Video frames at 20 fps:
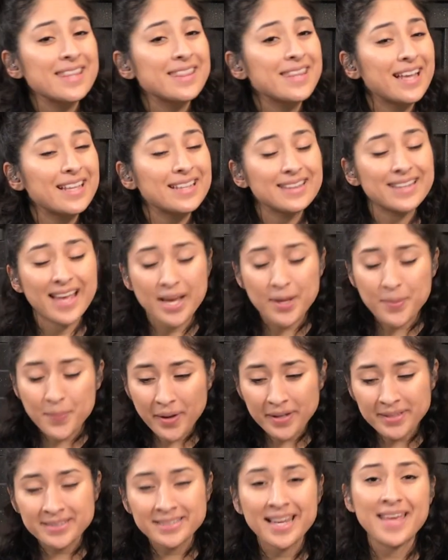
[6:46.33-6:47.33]
that like
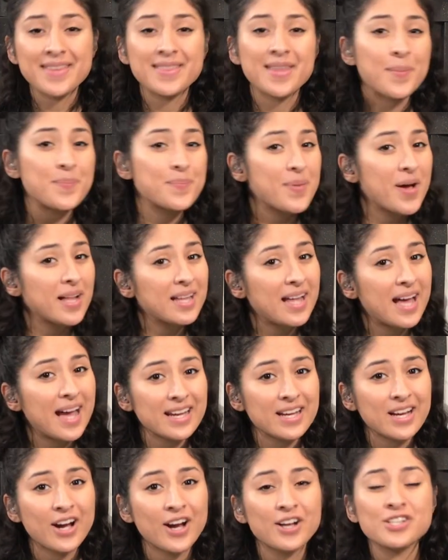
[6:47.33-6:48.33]
button, and that bell
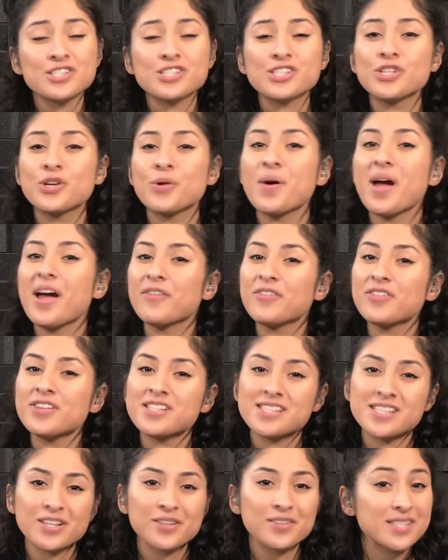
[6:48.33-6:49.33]
icon to know every
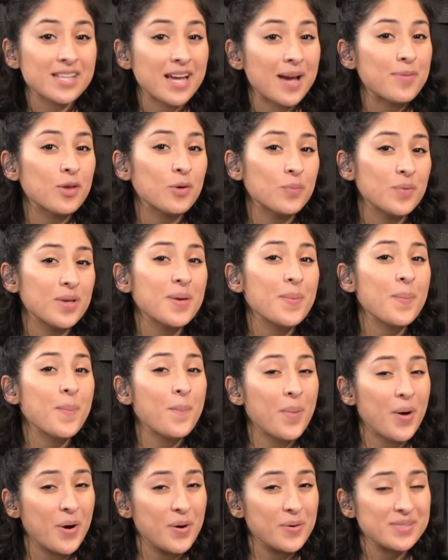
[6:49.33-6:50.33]
single time that we
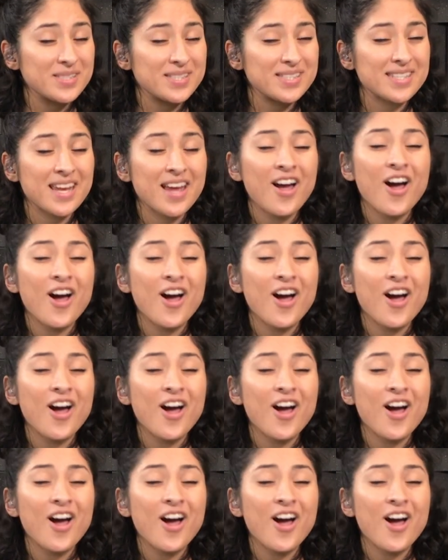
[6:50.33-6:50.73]
post.